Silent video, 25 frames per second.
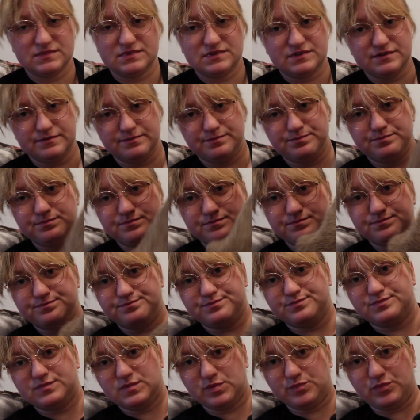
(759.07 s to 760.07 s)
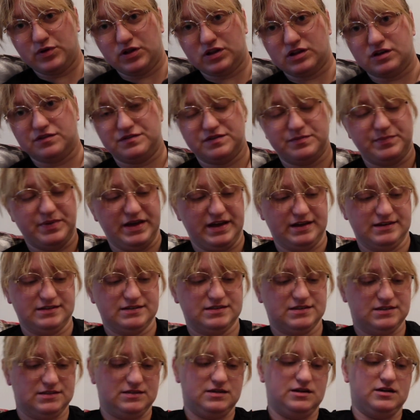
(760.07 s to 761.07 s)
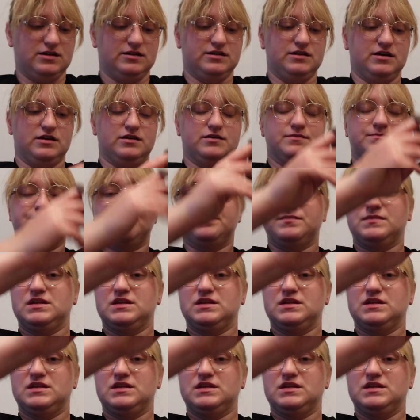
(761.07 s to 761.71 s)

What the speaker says: The bulk of the pants are done.